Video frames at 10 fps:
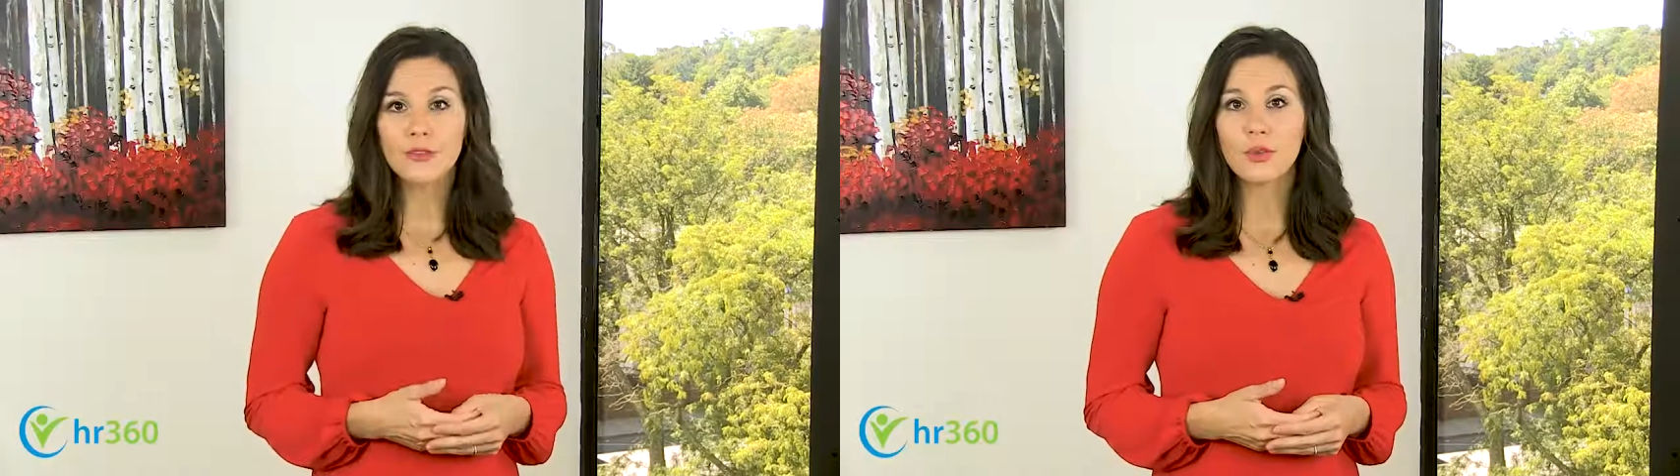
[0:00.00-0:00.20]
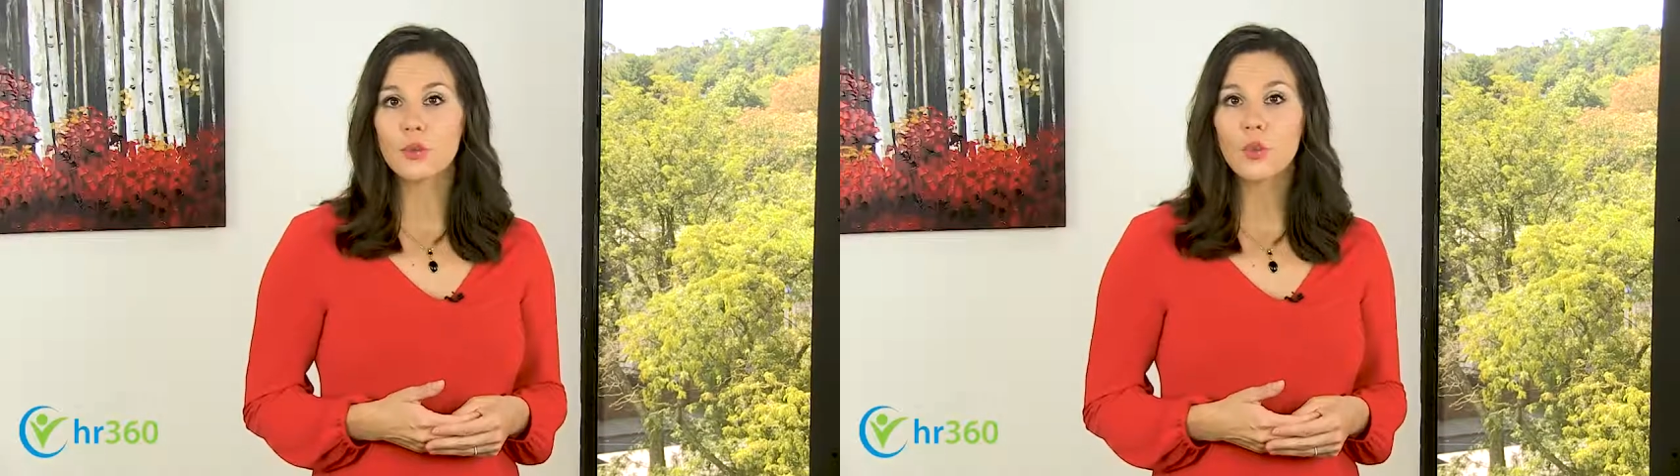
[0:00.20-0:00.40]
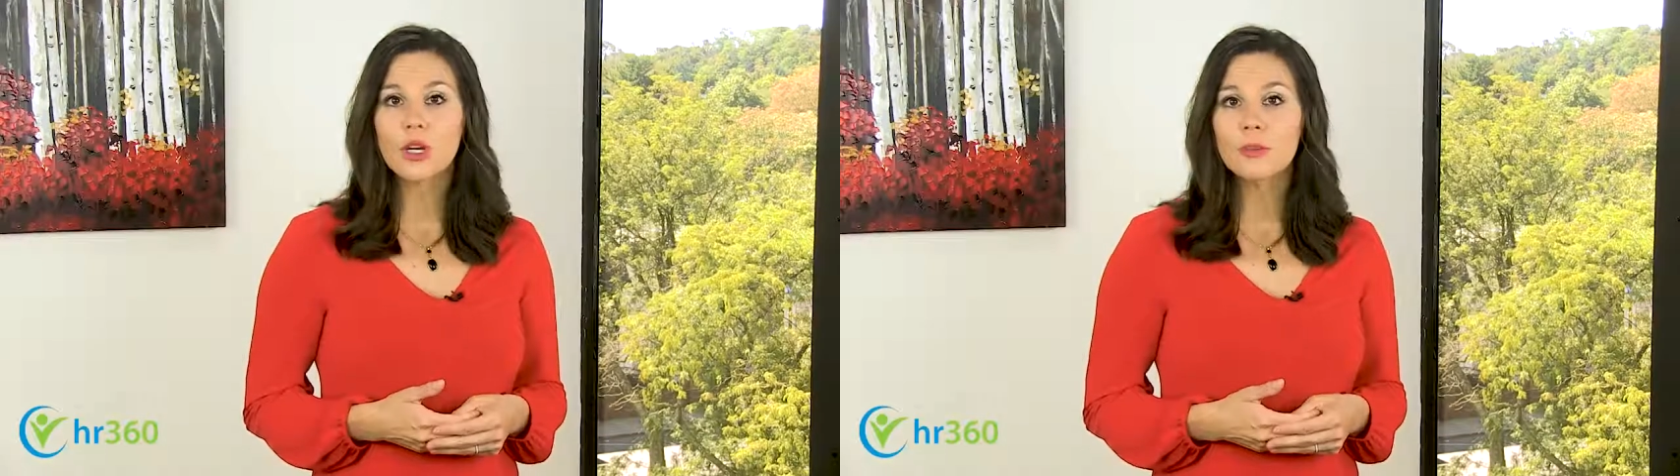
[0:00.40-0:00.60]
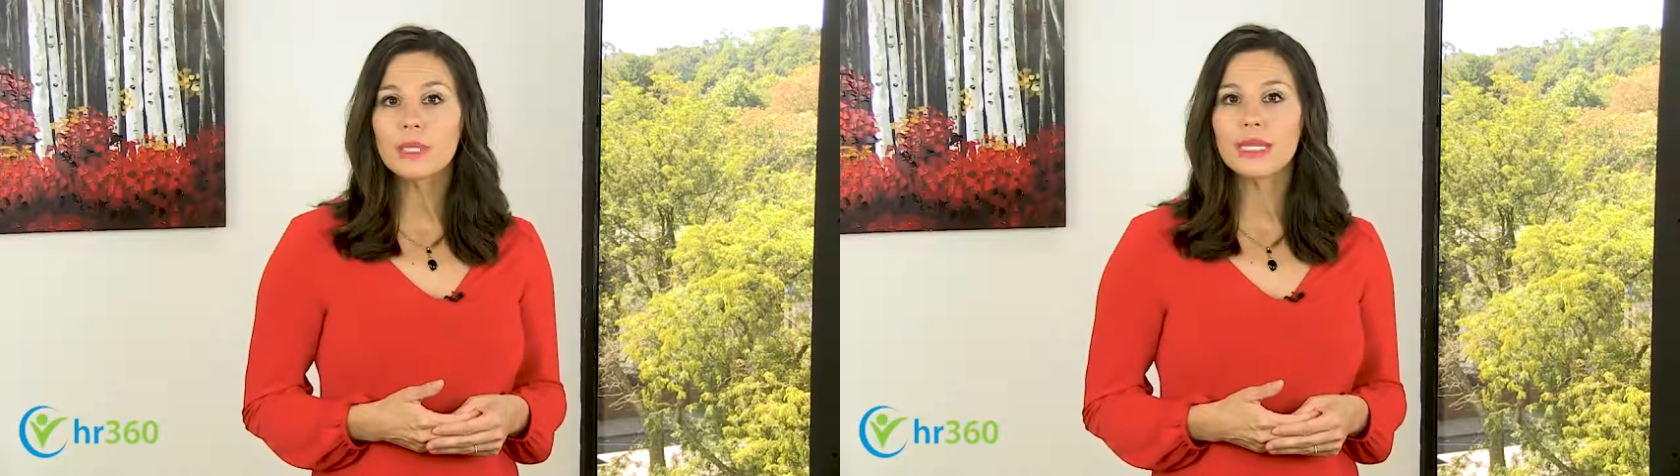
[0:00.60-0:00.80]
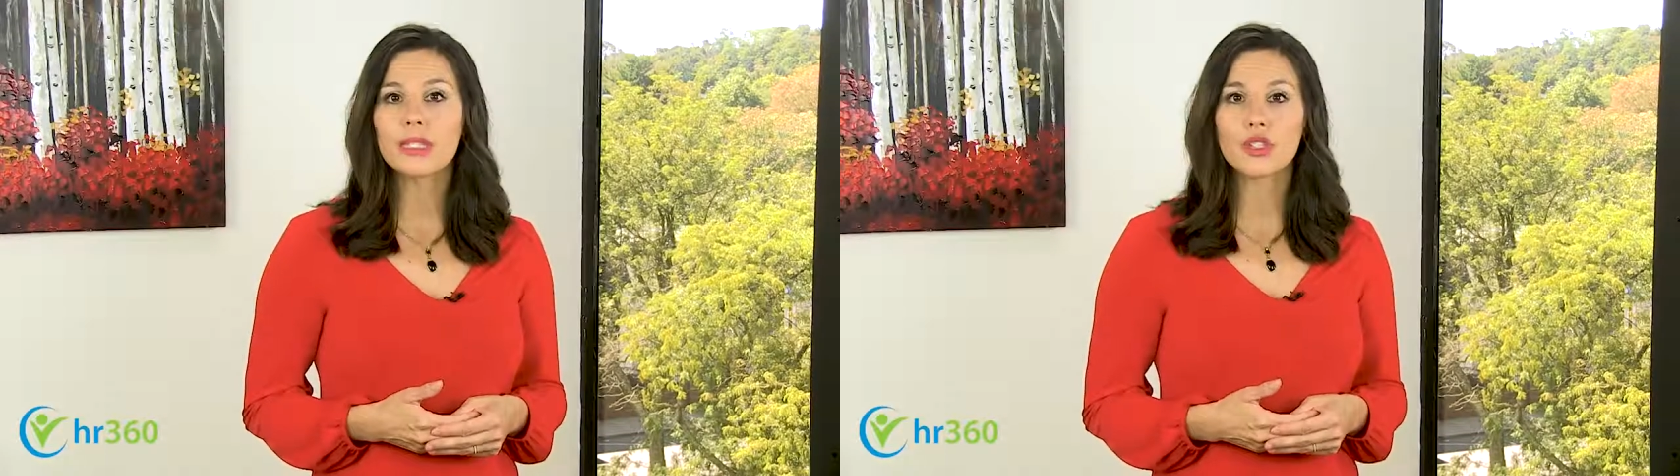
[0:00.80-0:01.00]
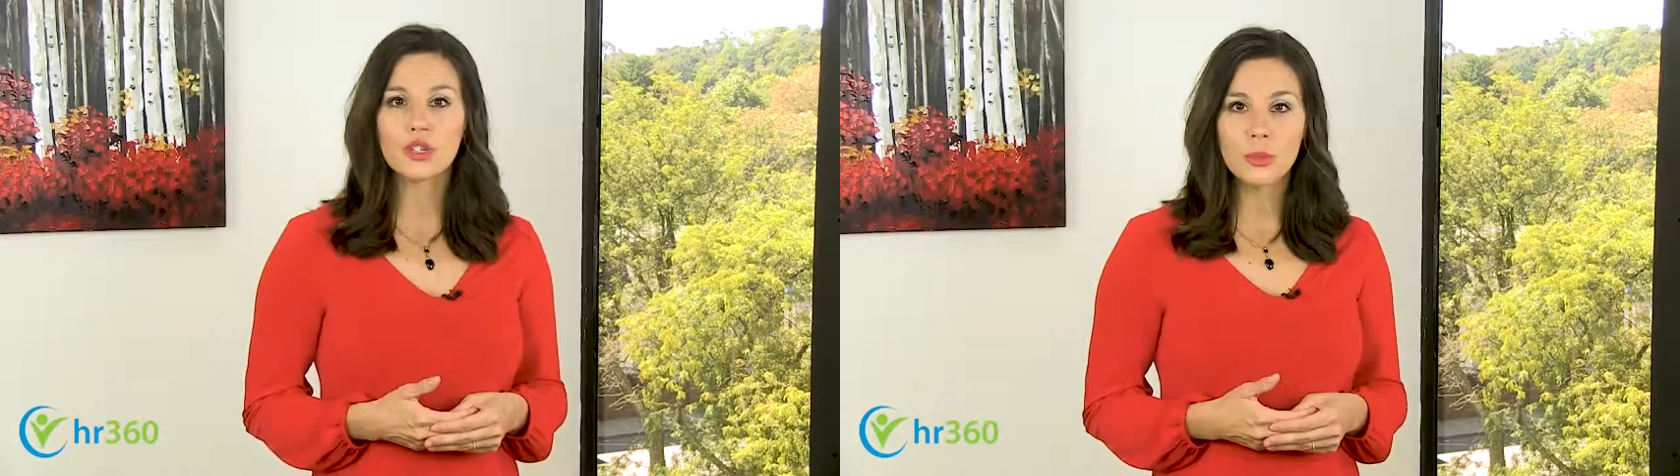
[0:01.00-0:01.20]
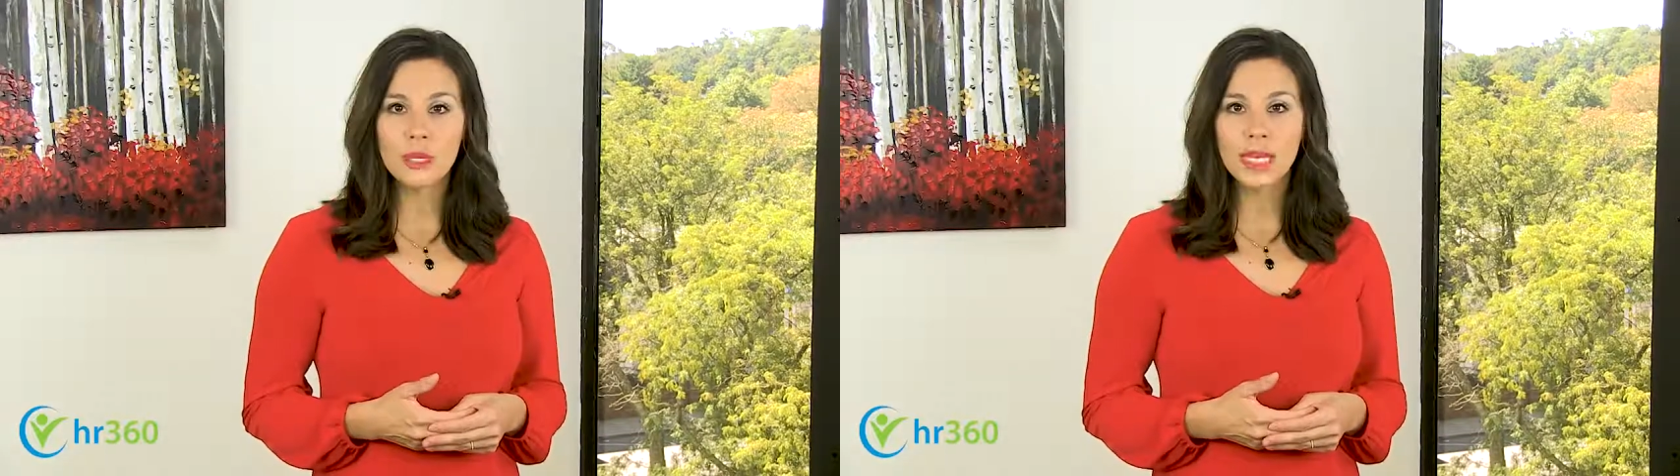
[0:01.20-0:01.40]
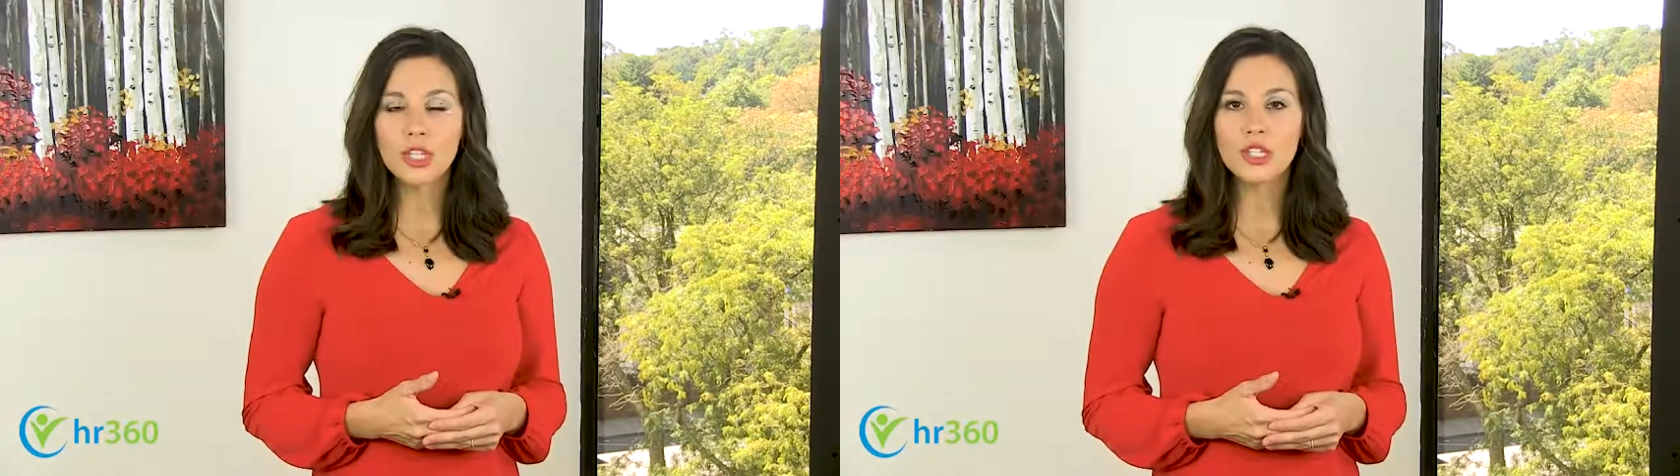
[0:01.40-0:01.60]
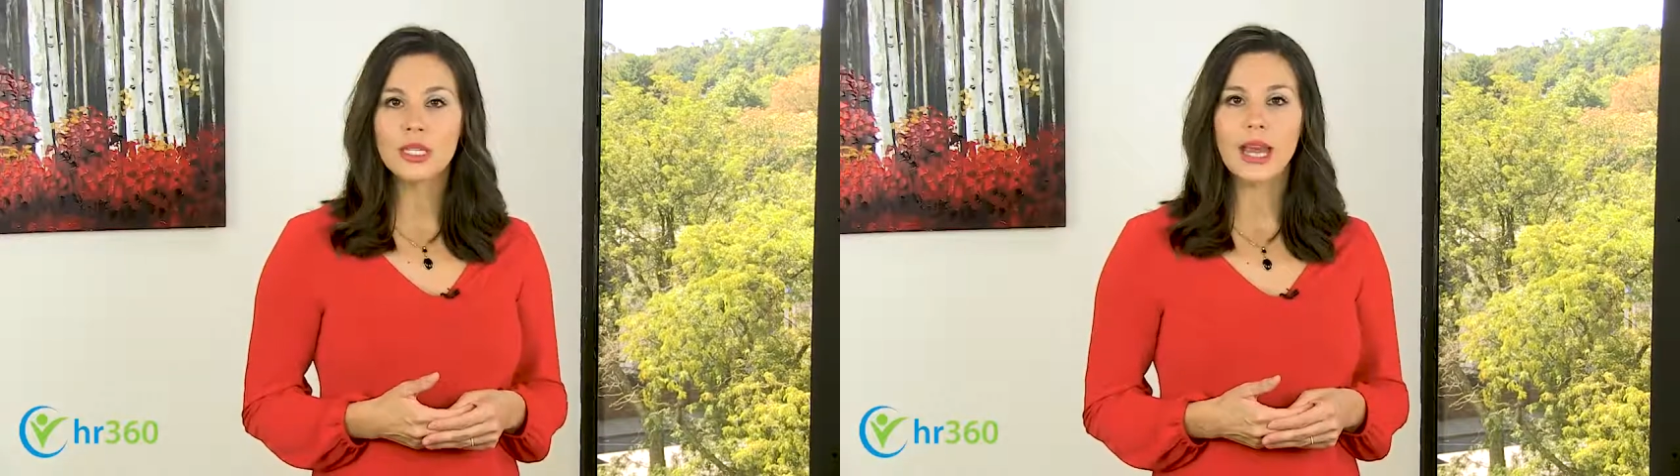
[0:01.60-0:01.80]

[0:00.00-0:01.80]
from workplace discrimination